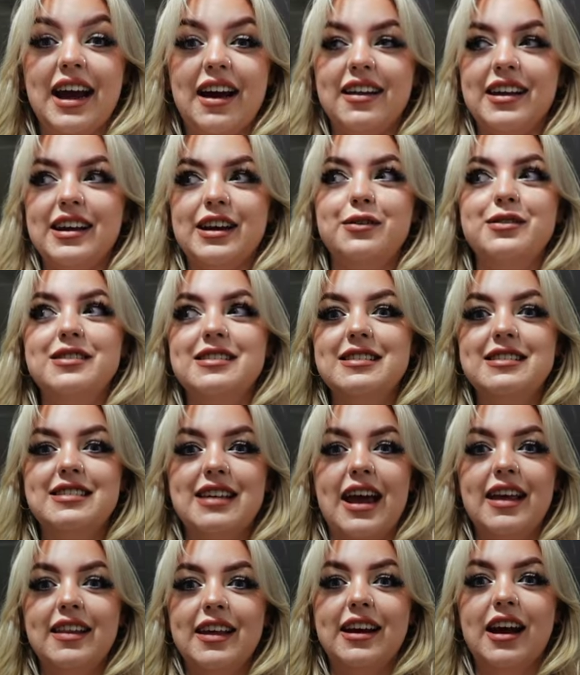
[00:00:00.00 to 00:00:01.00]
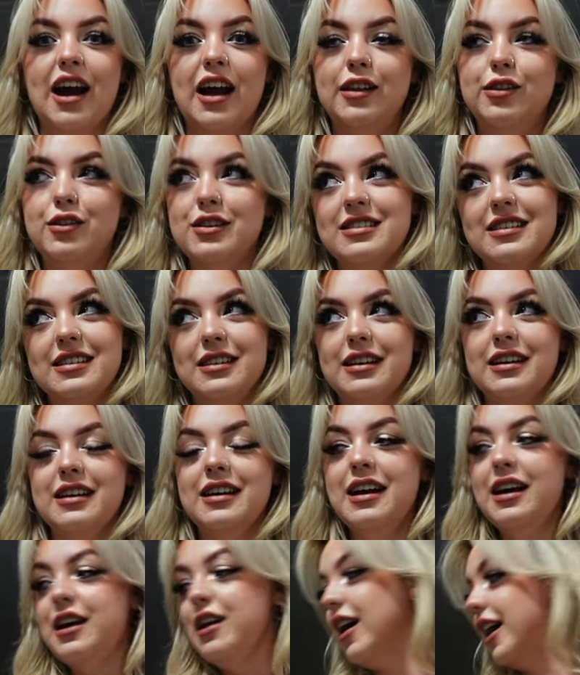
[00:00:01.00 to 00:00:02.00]
out. Like it was insane. Like I looked in the,
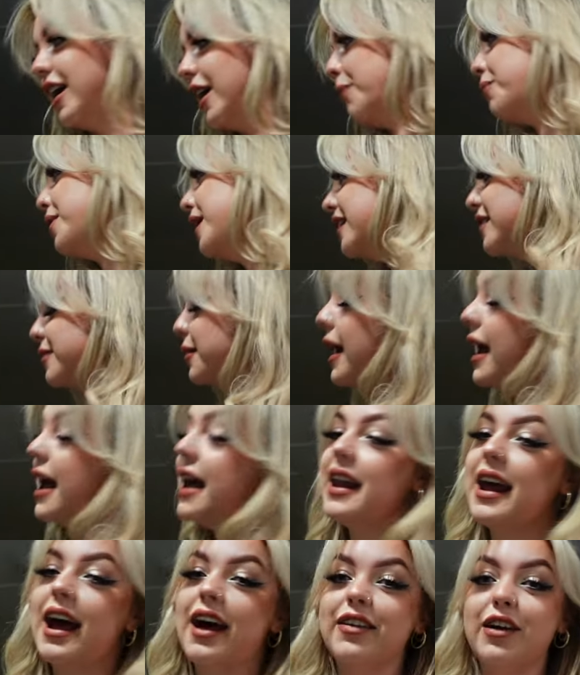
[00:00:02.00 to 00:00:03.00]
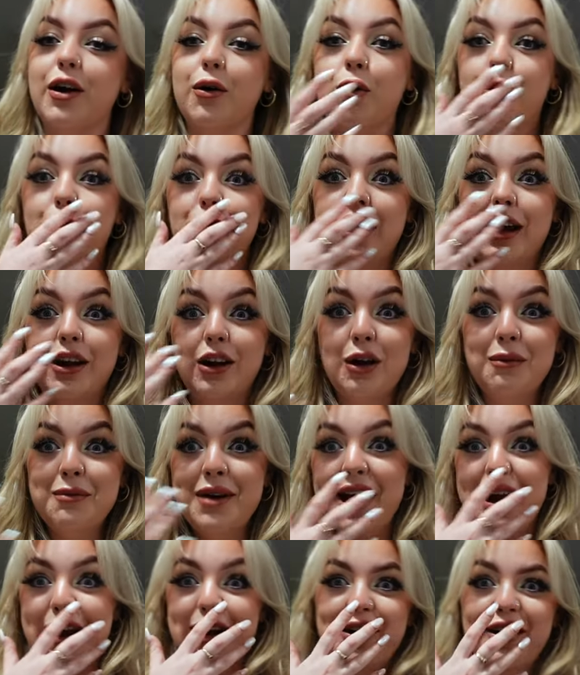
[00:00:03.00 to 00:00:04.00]
like I peeked my head out and they were all like,
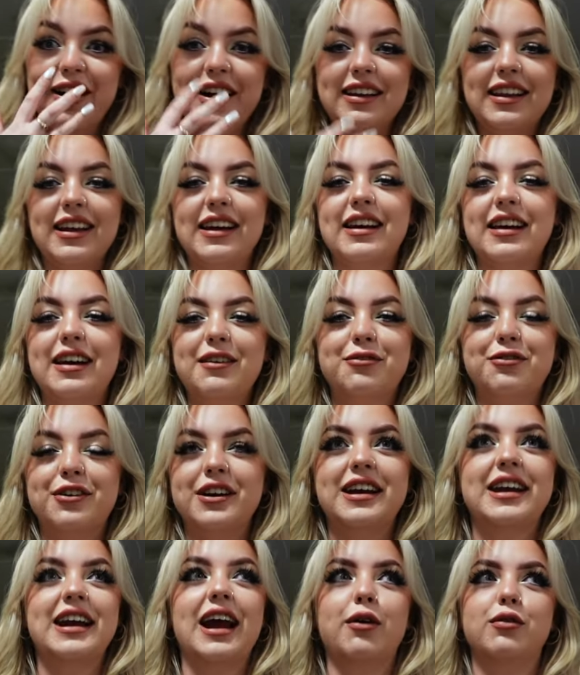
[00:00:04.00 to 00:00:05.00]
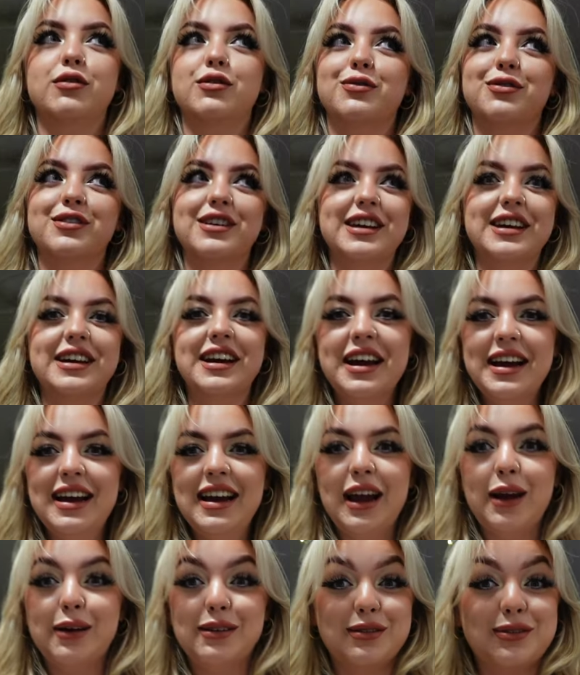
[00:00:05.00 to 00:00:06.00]
oh my God, like freaking out. It
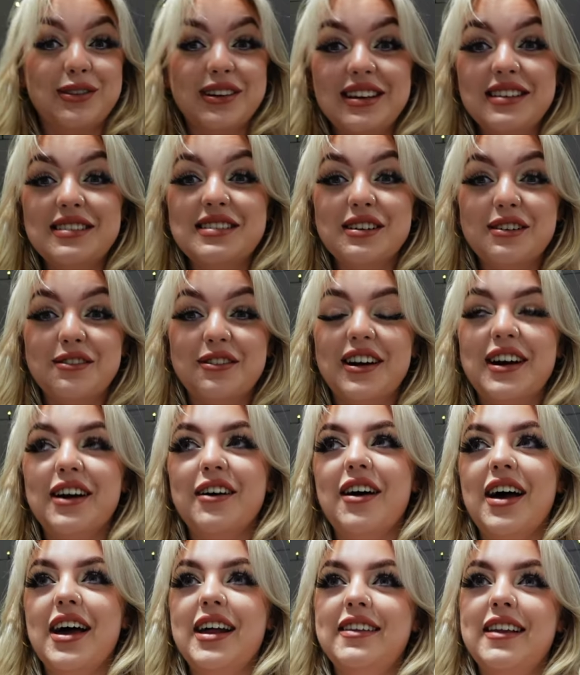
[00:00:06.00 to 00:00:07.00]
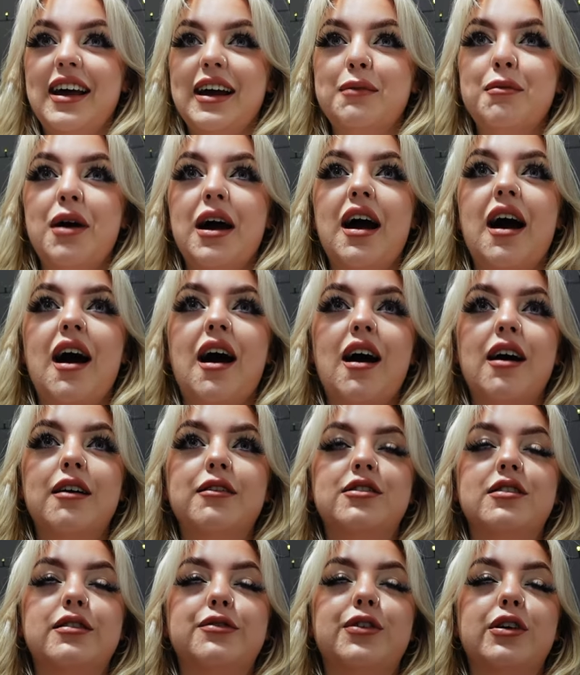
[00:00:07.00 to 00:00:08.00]
was really surreal. And like my
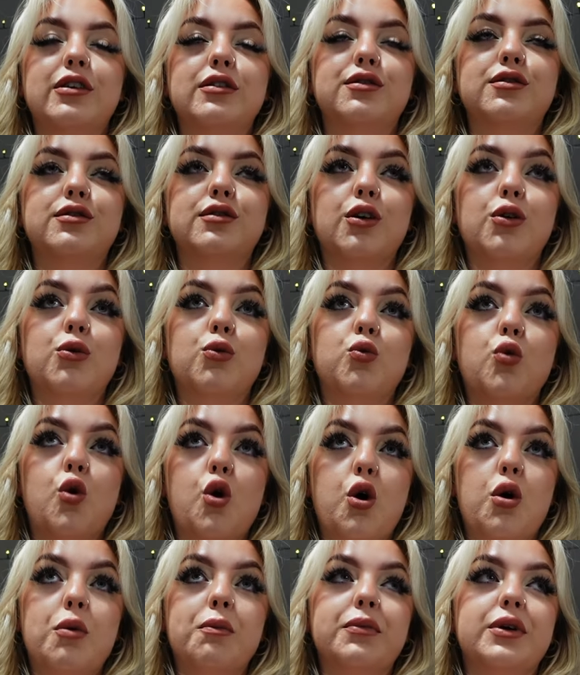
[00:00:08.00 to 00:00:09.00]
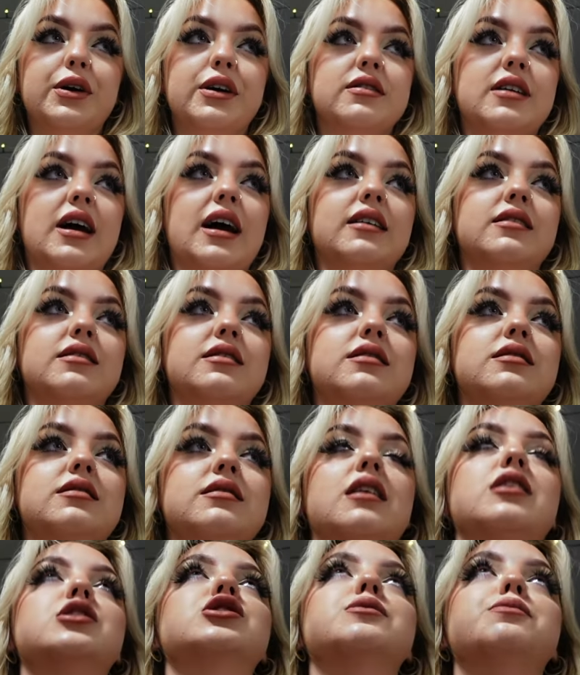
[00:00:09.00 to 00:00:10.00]
heart just felt so warm, because I had
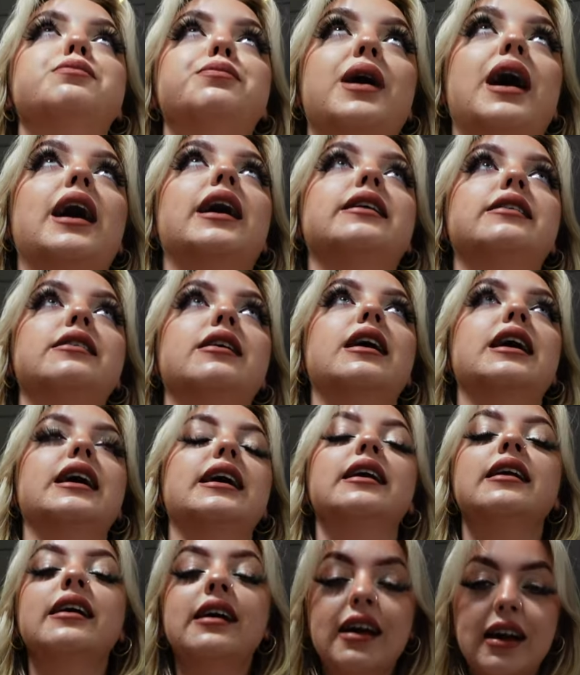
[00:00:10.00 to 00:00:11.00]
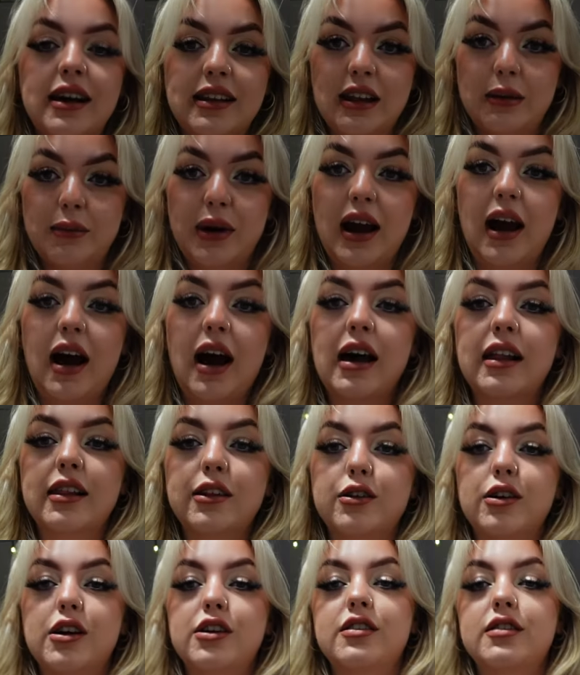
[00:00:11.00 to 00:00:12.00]
such a bad night that my heart
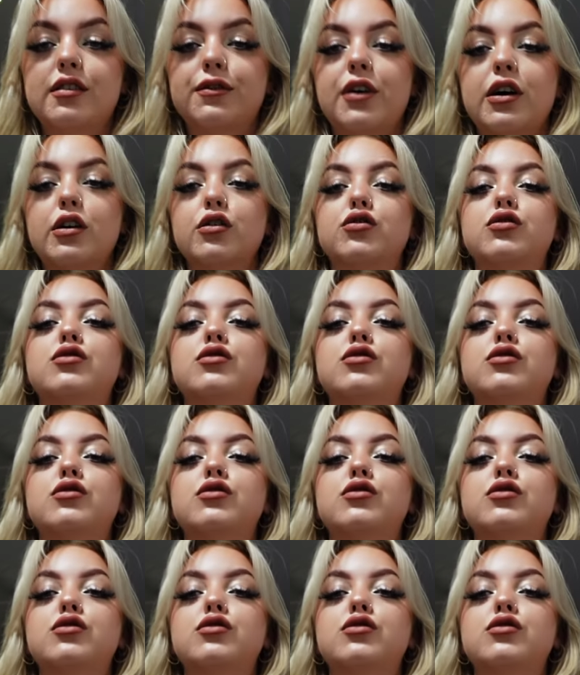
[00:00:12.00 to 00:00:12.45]
literally just felt